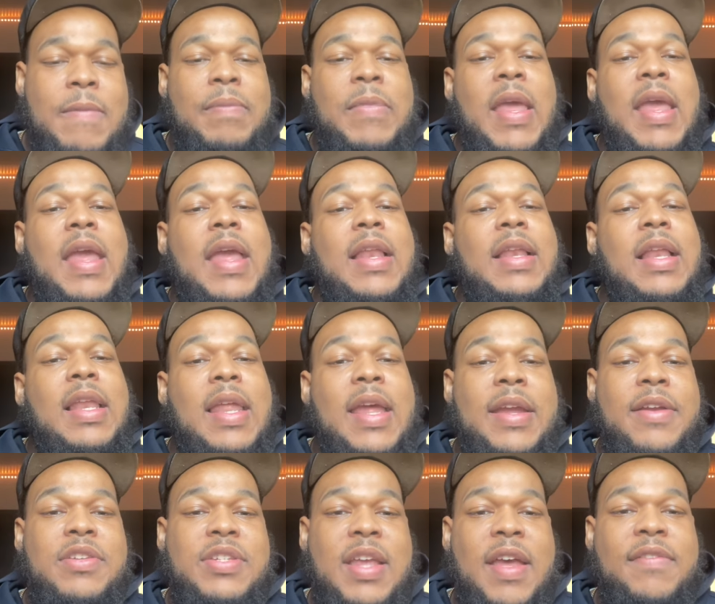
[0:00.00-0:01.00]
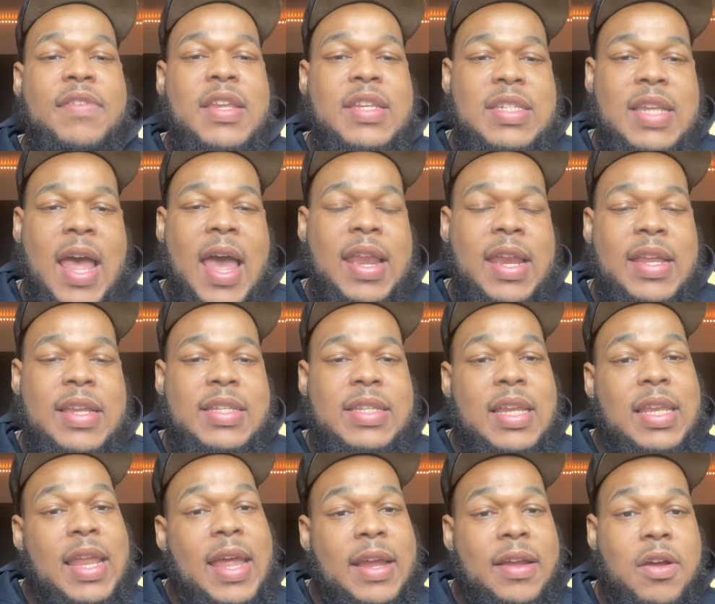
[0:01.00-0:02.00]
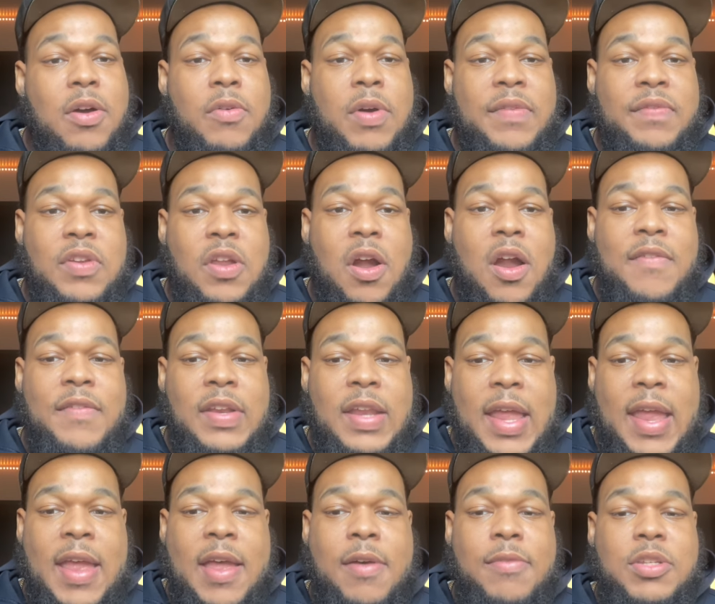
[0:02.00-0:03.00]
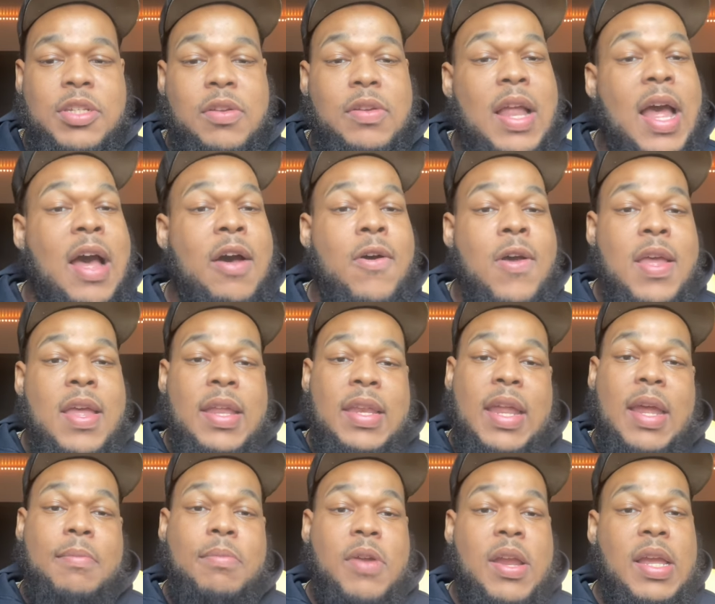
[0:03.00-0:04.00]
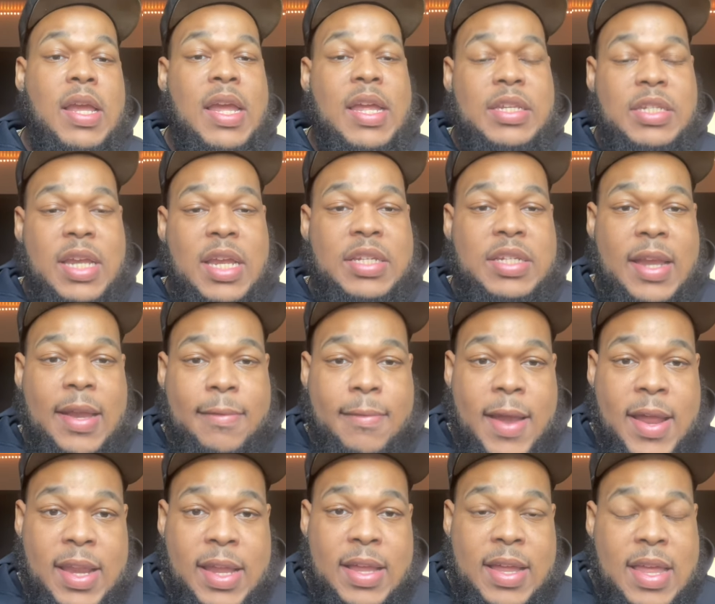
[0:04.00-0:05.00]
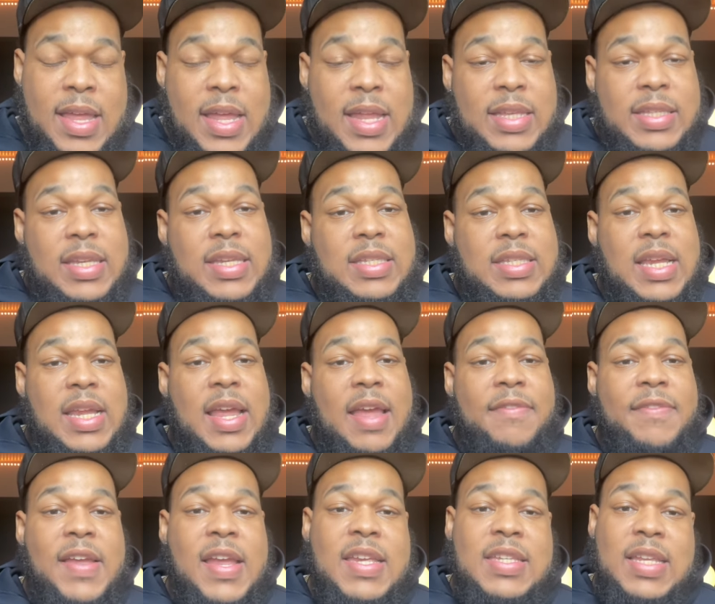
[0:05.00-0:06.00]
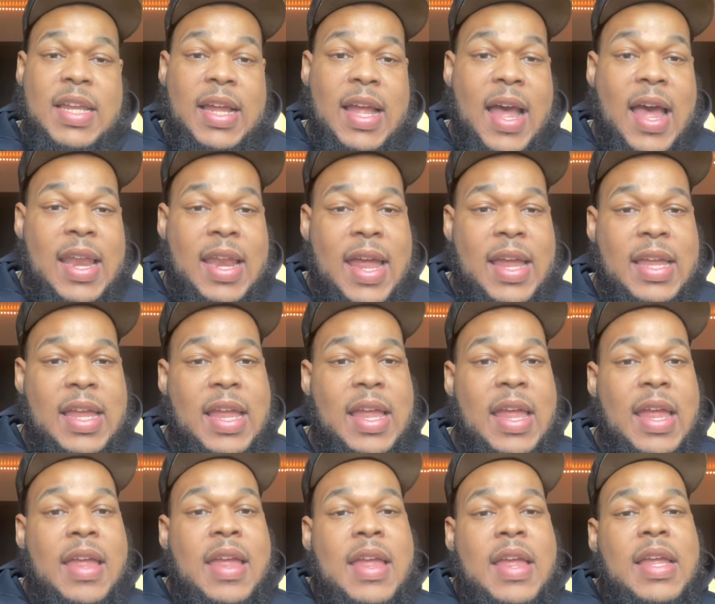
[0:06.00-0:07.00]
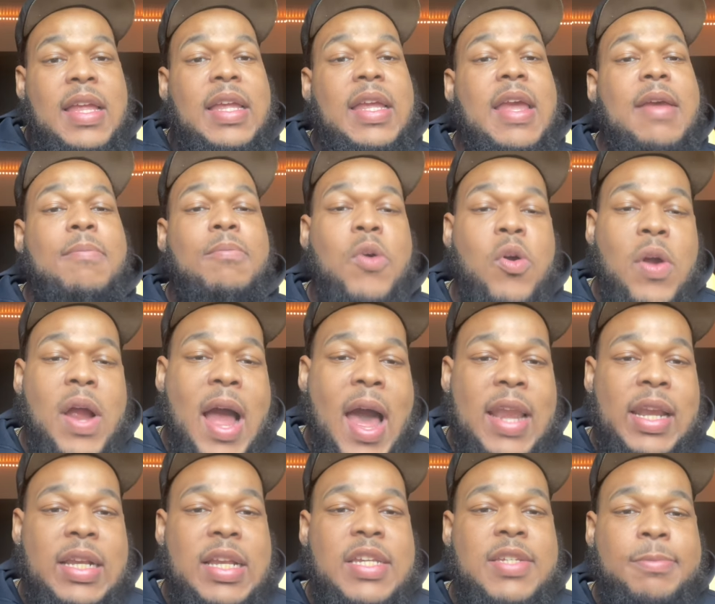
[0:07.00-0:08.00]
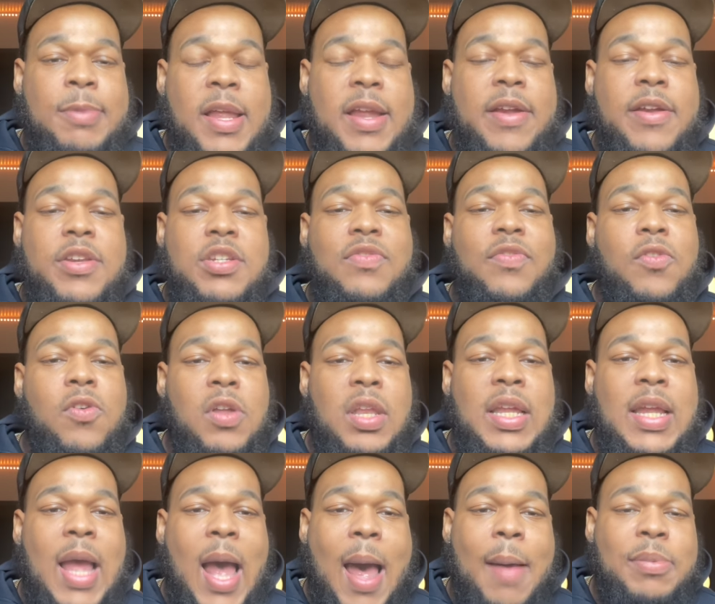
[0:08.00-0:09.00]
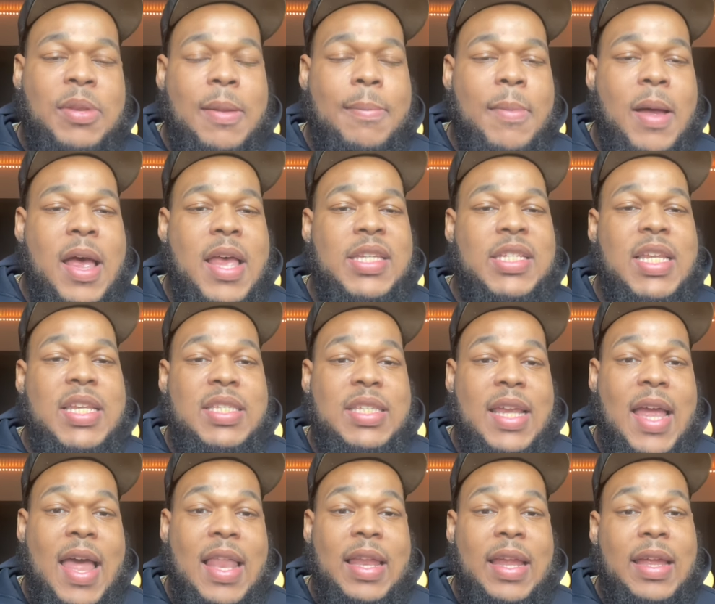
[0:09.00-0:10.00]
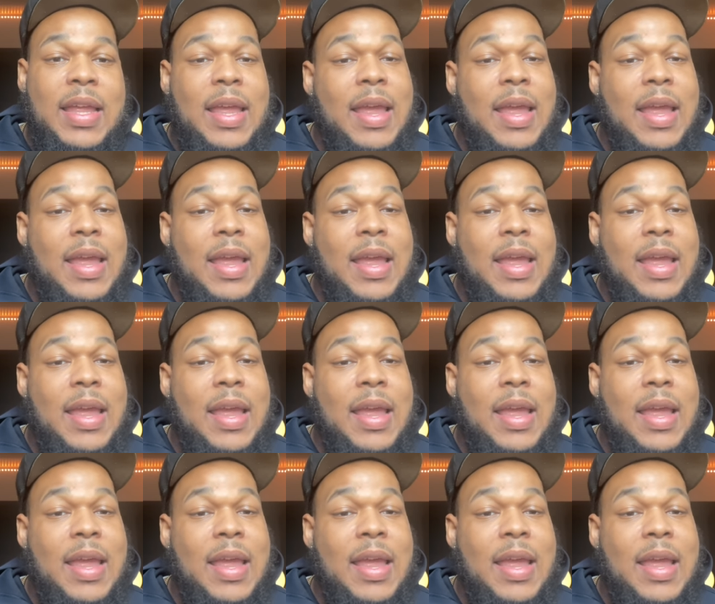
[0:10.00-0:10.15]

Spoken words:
and the Lakers have decided to let go of Darvin Ham. So now they bring in JJ Redick to see if he is the guy that can get more out of these players, fully optimize this talent.